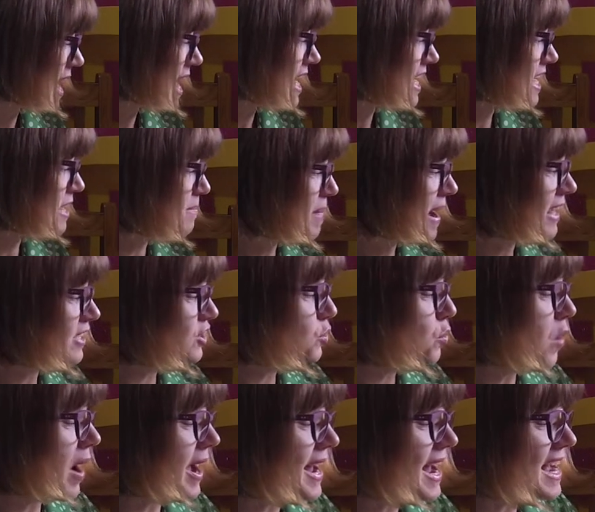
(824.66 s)
He backed
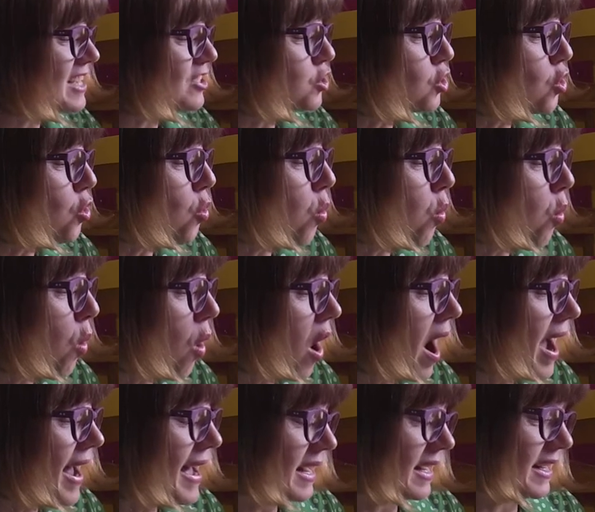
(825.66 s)
away as
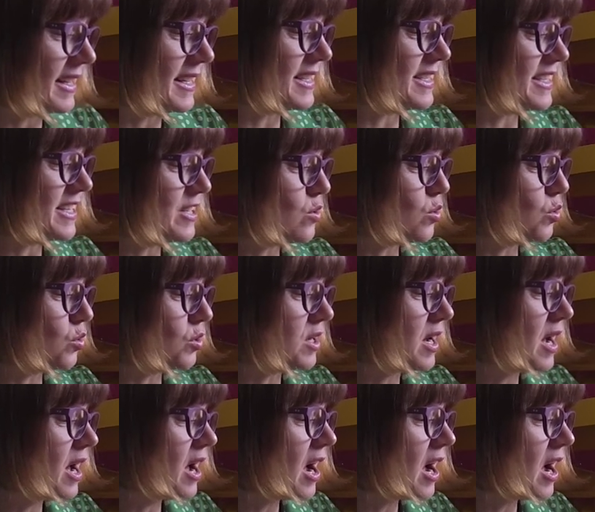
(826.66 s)
quietly as he could.